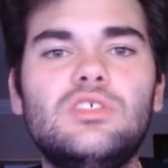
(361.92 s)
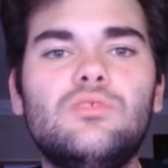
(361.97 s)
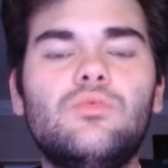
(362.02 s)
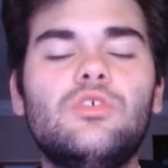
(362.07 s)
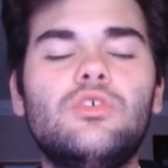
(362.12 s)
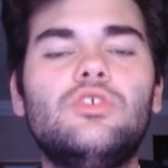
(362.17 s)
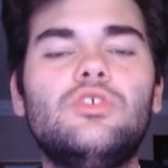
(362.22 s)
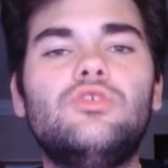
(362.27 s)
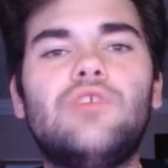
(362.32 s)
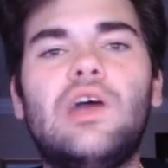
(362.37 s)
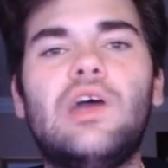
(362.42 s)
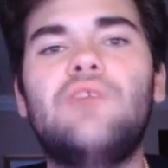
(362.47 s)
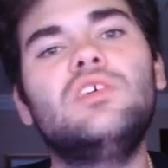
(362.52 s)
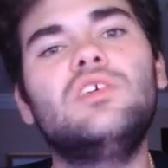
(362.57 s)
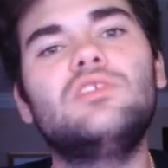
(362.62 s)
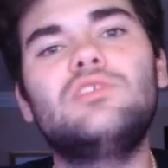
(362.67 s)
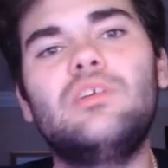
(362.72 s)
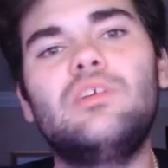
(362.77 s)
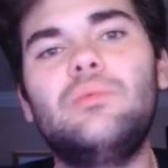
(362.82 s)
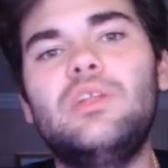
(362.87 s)
where you're drafting
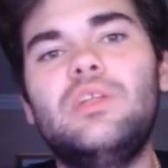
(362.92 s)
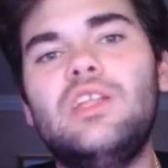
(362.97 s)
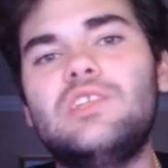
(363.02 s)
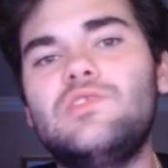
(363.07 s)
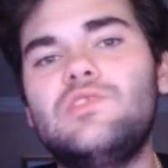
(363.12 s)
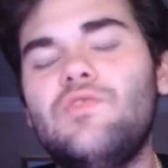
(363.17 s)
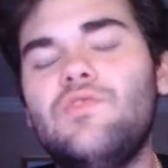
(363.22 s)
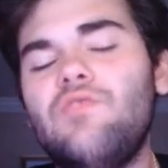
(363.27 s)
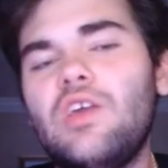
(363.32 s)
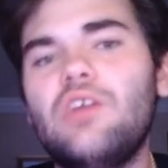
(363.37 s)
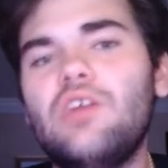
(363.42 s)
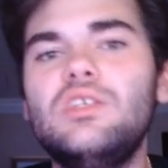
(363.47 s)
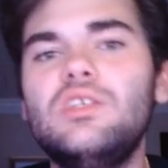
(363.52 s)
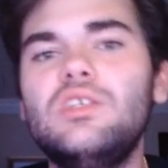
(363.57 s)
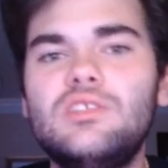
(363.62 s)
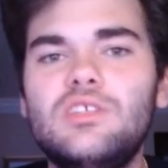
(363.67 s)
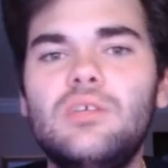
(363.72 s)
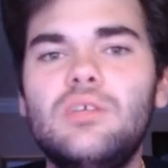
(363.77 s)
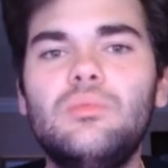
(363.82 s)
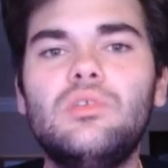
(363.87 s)
somebody that's very
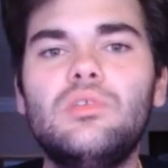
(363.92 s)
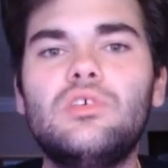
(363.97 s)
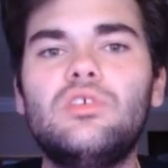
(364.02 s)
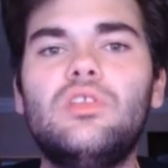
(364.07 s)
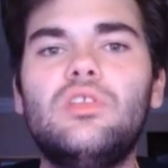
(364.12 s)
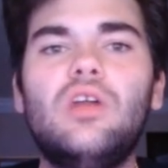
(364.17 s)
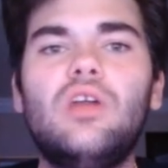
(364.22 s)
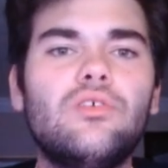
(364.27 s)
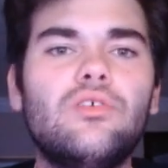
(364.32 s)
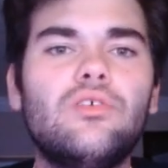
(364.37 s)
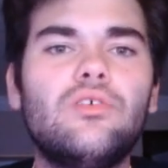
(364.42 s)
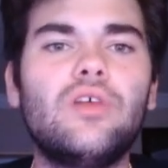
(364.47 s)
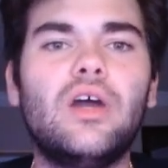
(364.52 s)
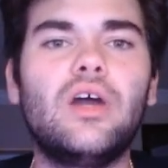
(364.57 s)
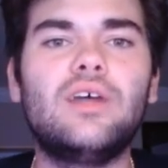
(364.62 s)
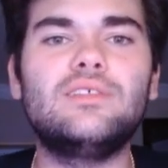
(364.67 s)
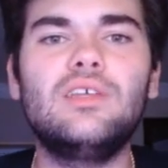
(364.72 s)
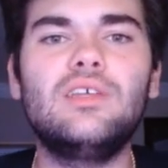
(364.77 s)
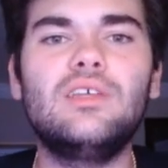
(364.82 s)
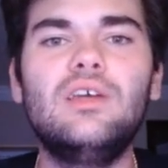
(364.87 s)
similar to the other
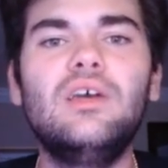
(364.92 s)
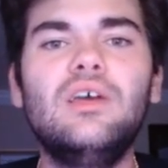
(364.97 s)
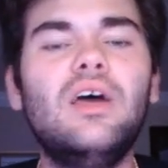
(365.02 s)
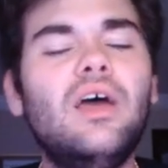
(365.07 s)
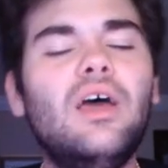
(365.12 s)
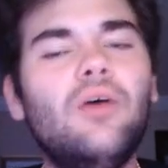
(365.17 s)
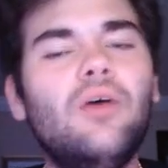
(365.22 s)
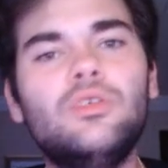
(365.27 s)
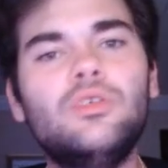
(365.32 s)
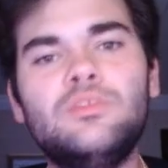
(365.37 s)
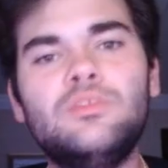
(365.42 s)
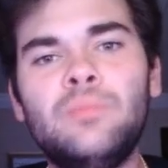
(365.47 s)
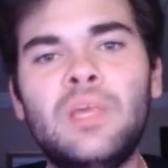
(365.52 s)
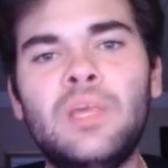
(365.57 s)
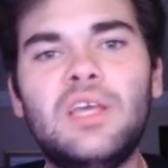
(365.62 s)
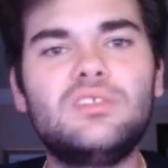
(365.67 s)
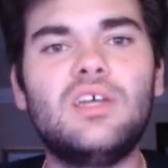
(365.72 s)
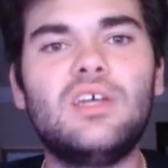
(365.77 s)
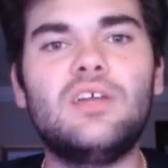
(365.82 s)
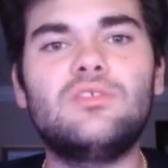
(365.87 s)
guys, which makes
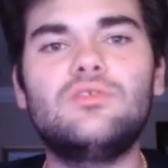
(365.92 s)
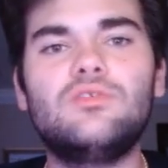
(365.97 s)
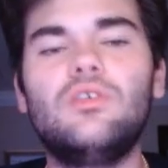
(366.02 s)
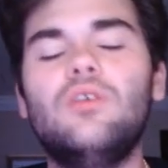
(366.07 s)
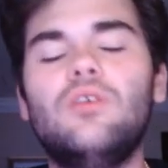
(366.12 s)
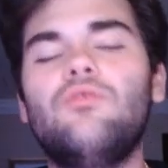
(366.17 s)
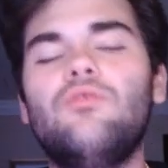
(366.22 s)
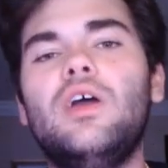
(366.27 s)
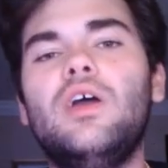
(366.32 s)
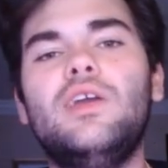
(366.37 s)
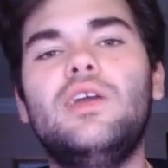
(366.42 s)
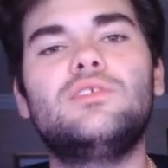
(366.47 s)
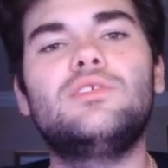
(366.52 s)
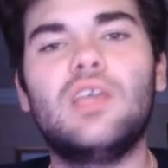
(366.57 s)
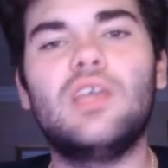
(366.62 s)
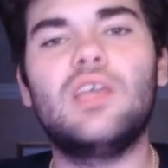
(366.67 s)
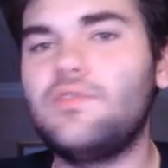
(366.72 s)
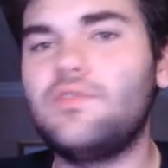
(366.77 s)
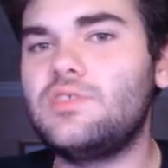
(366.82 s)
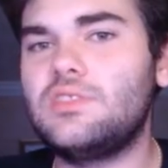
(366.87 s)
sense, right? It's like
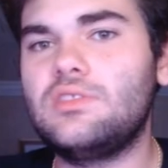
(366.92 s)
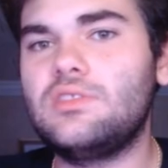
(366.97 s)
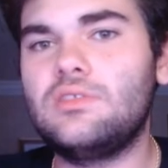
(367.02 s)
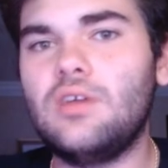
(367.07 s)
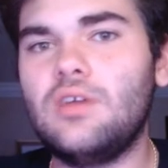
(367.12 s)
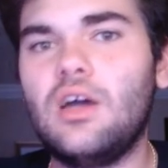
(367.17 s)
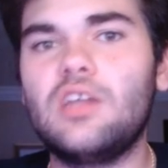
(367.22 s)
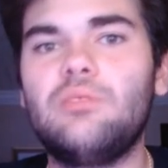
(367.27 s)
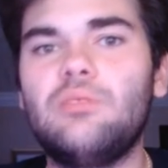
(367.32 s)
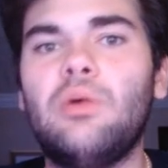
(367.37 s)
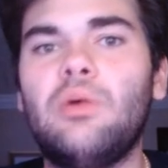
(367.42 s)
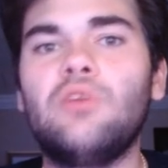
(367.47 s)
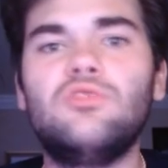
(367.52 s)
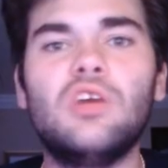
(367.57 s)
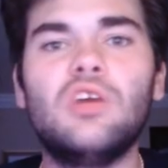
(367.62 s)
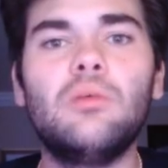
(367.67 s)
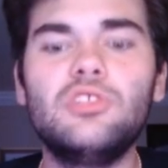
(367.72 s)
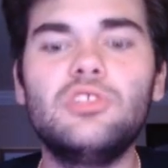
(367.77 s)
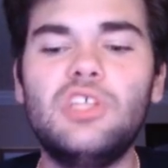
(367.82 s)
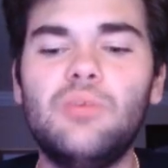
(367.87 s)
I've talked about,
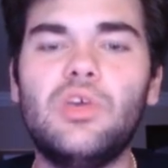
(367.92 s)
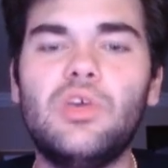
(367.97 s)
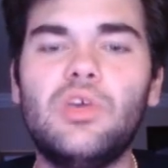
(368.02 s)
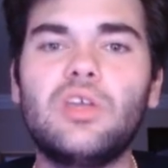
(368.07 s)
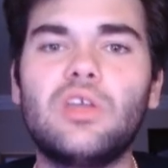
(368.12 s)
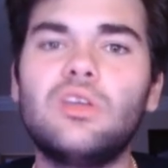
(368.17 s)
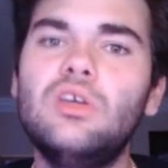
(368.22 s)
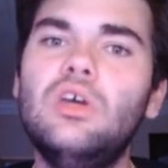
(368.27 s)
double dipping.